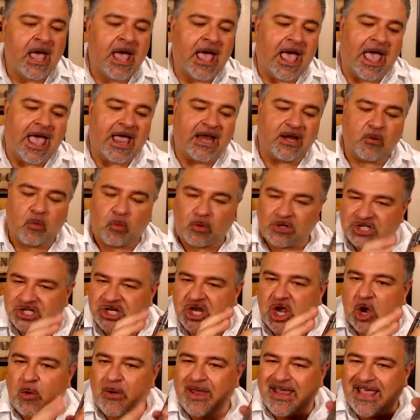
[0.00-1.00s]
And what's
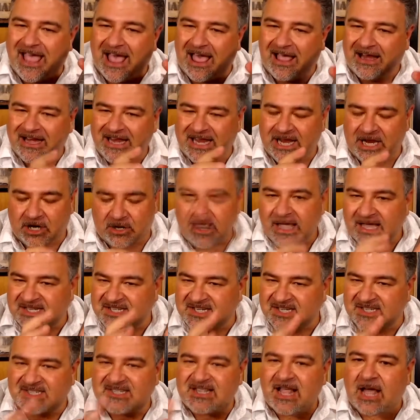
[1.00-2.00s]
going on here is
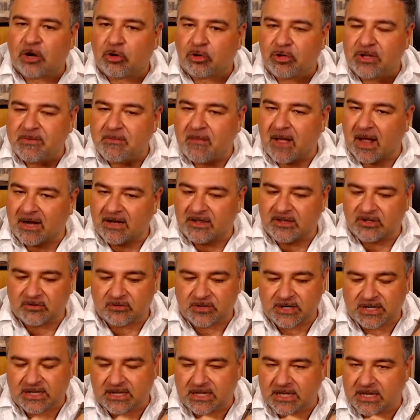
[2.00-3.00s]
it's not only
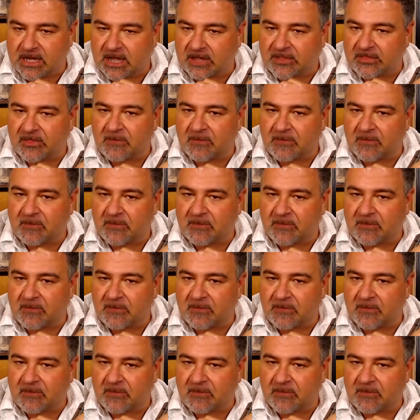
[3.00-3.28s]
monitoring the